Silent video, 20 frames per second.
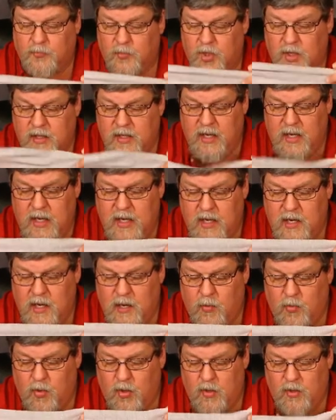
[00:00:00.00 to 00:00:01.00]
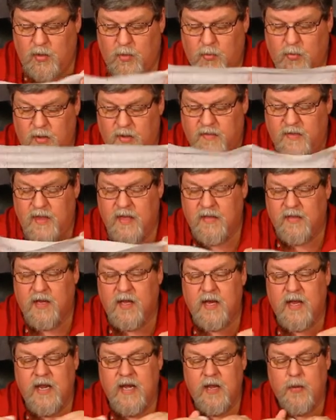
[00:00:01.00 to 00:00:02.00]
Again, I want to thank the
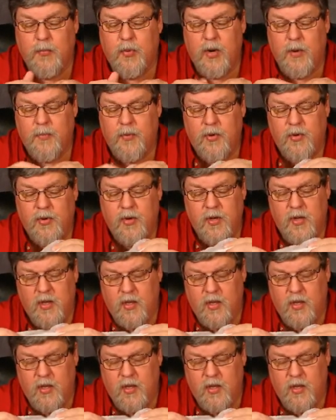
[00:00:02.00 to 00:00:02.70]
Canadian Prepper